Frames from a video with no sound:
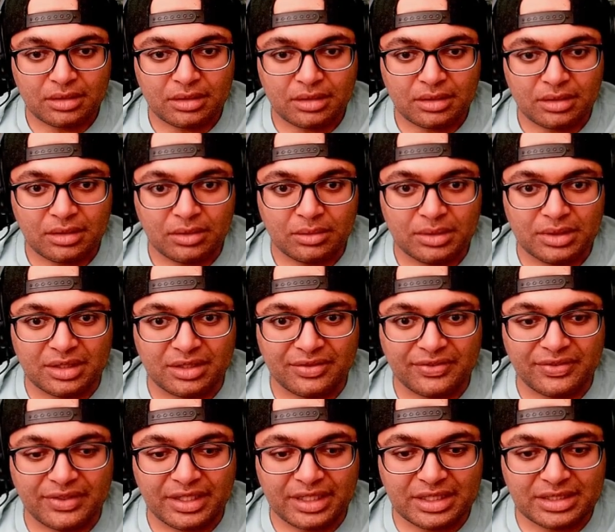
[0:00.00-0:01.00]
Oh, what the
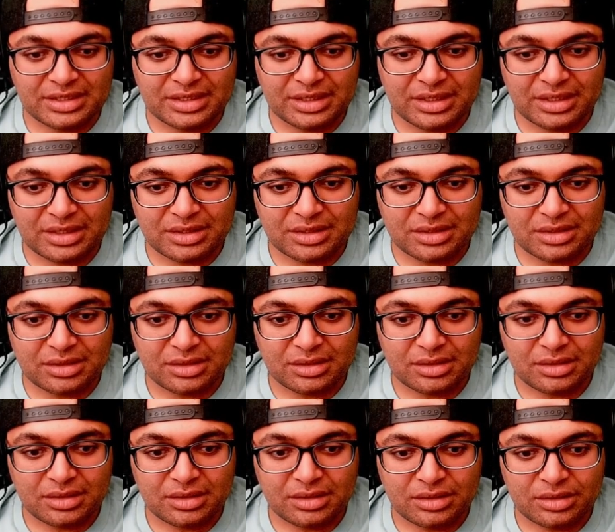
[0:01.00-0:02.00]
fuck is this?
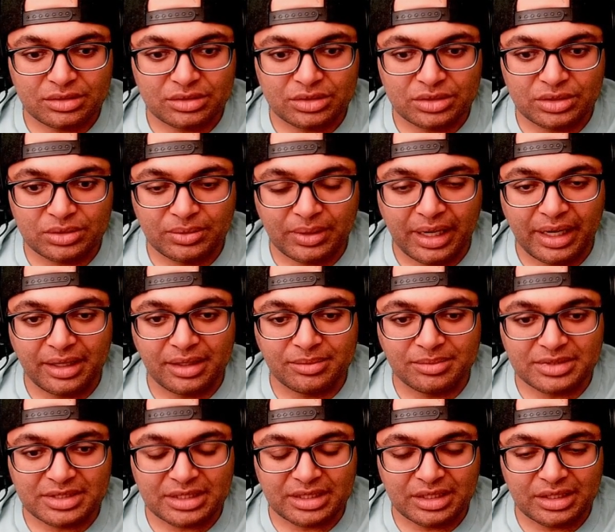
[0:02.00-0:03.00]
Two
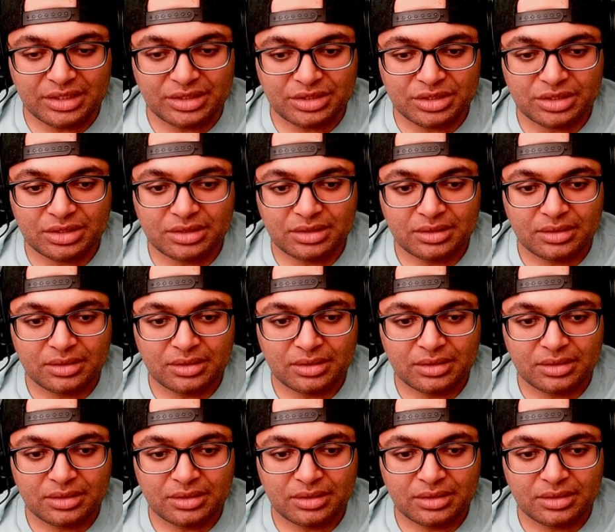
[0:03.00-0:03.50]
items each.